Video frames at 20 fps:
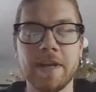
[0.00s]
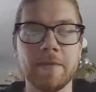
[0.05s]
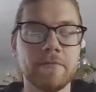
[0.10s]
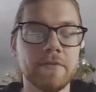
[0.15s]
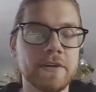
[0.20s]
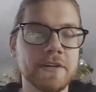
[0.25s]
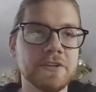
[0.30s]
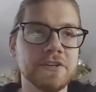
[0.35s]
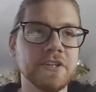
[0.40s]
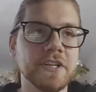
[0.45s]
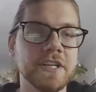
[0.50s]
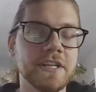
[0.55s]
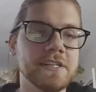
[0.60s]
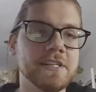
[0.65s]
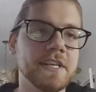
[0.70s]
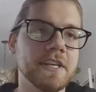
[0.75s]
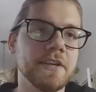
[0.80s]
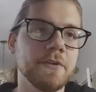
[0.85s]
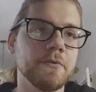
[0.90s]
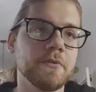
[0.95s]
eBridge
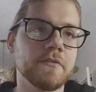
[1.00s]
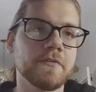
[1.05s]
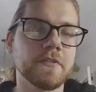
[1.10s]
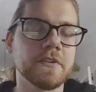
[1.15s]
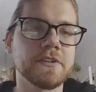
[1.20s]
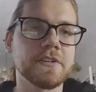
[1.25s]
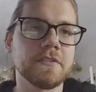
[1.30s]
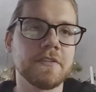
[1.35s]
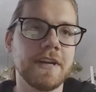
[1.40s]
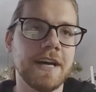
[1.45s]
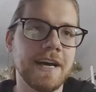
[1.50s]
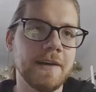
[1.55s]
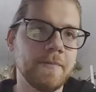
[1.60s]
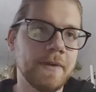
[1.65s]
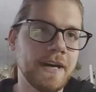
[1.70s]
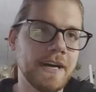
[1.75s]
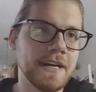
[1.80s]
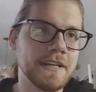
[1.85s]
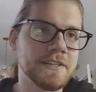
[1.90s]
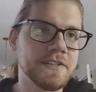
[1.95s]
is a universal
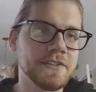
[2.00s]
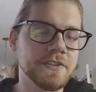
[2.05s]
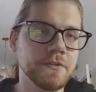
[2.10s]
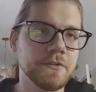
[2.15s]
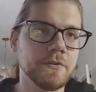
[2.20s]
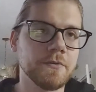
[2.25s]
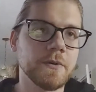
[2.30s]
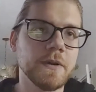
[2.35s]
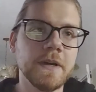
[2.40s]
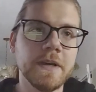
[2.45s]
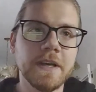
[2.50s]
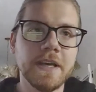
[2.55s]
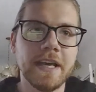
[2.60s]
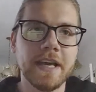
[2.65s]
iPaaS, so